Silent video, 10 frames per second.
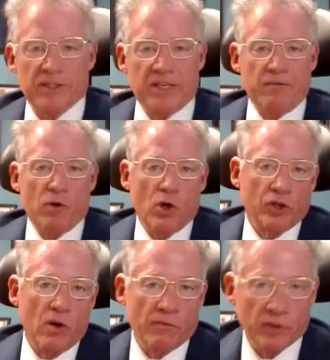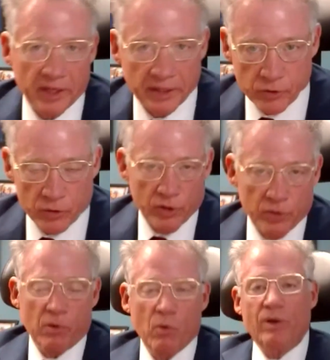is Steve Ball, the All Financial
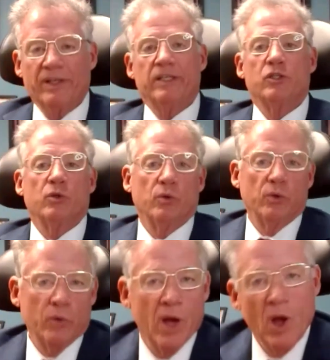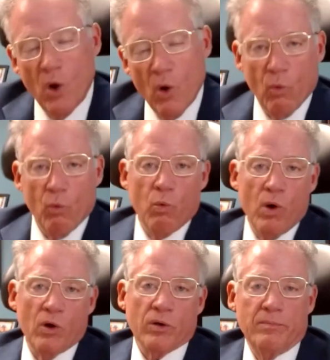Group, wanting to
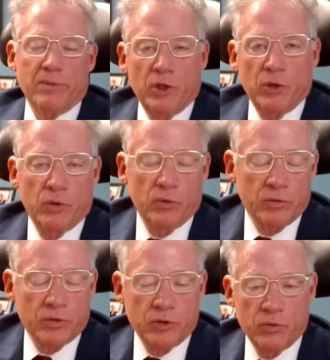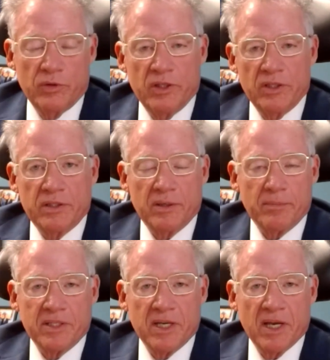welcome you to the
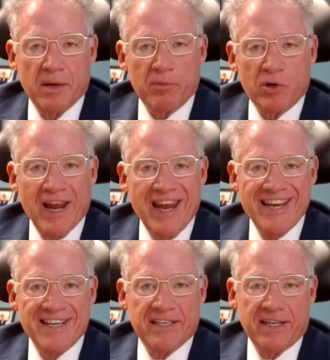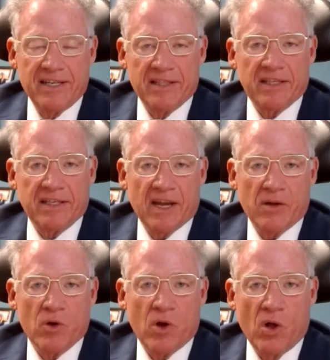September 18th
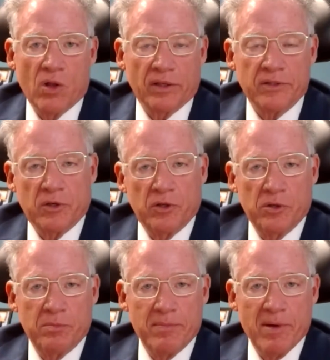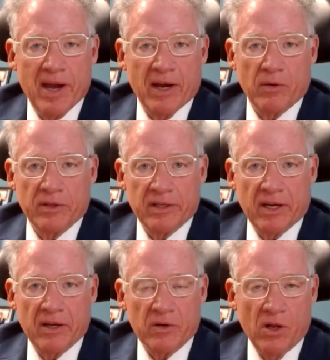Town Hall. It's good to be back on the
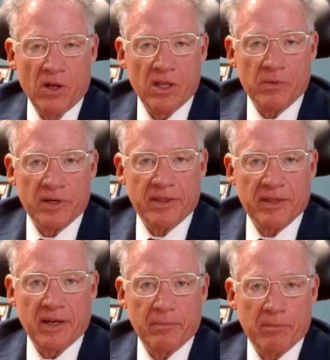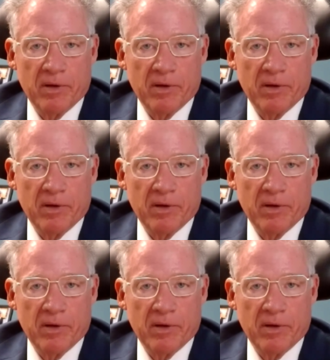Town Hall. I want to thank